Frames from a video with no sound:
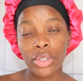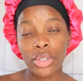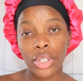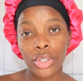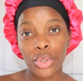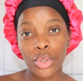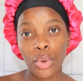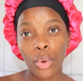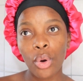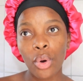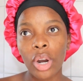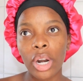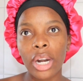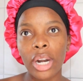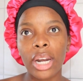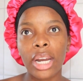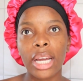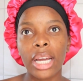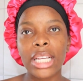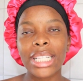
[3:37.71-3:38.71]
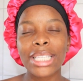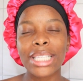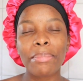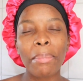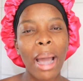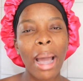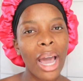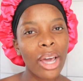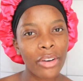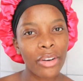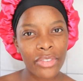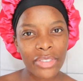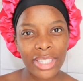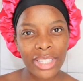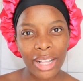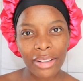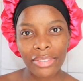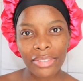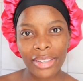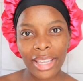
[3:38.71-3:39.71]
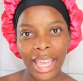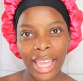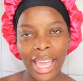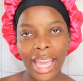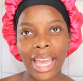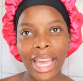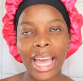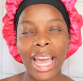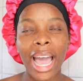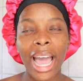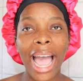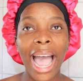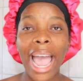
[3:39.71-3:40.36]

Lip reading: a chore. It's part of self-care.